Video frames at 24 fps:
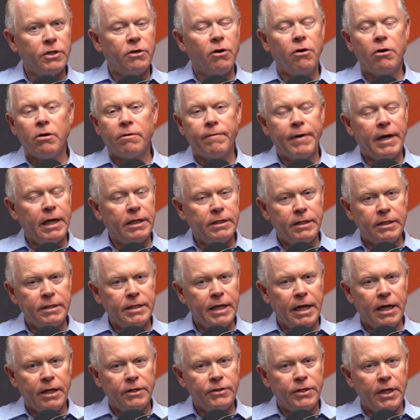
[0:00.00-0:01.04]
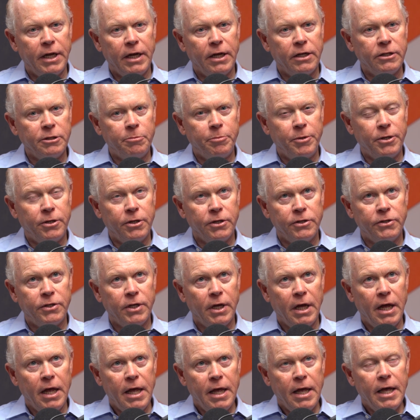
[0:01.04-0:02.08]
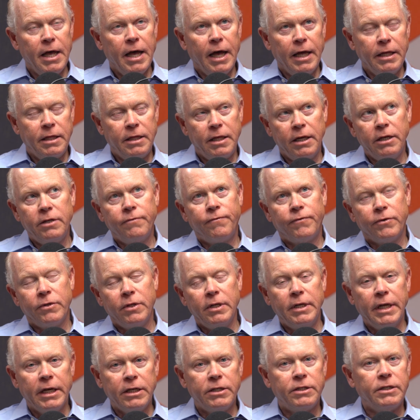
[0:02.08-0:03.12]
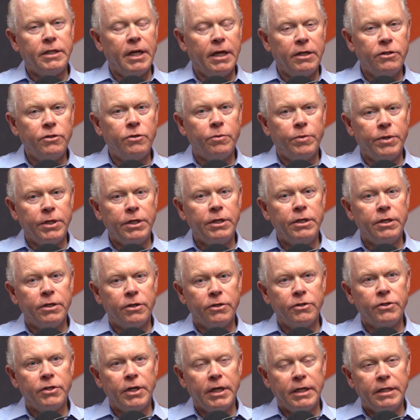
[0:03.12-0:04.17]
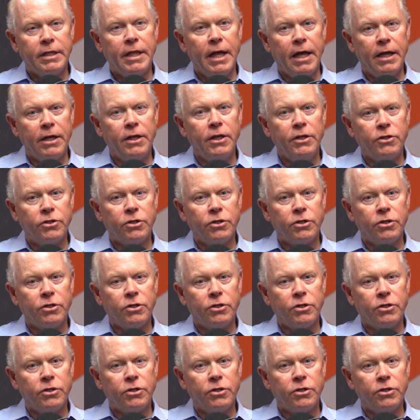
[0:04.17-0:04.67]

all around the downtowns, because I think for the next 10, 20 years, like that,